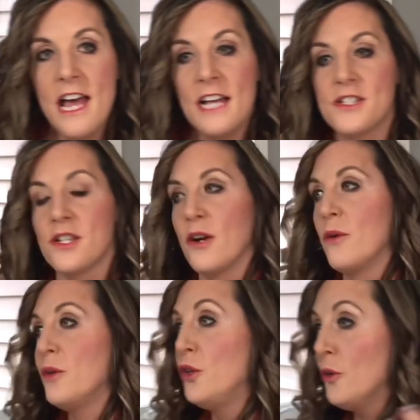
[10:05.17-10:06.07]
So
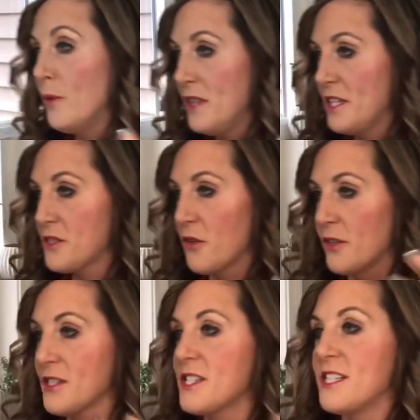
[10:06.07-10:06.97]
you want these
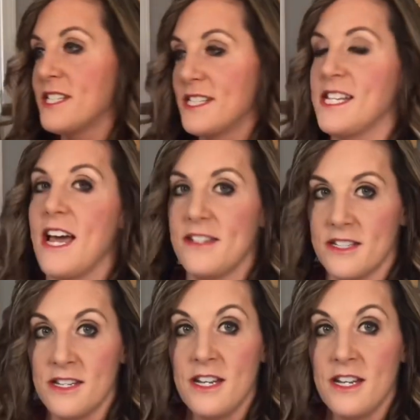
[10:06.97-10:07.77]
curls to set.